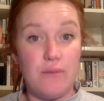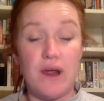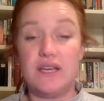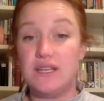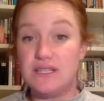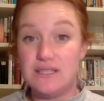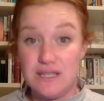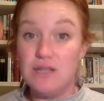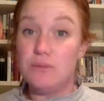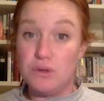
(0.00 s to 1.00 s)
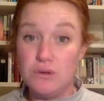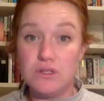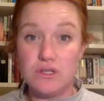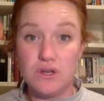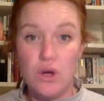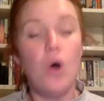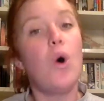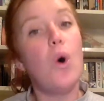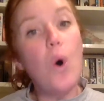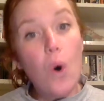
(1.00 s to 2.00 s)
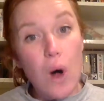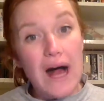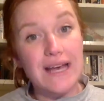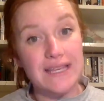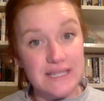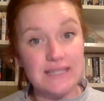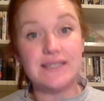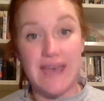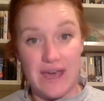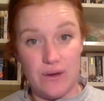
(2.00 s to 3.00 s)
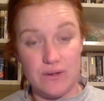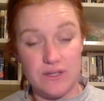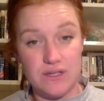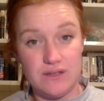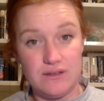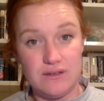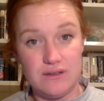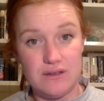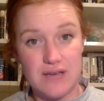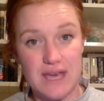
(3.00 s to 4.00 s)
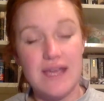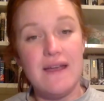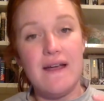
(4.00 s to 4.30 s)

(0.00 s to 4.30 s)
break it into syllables or into sounds, okay?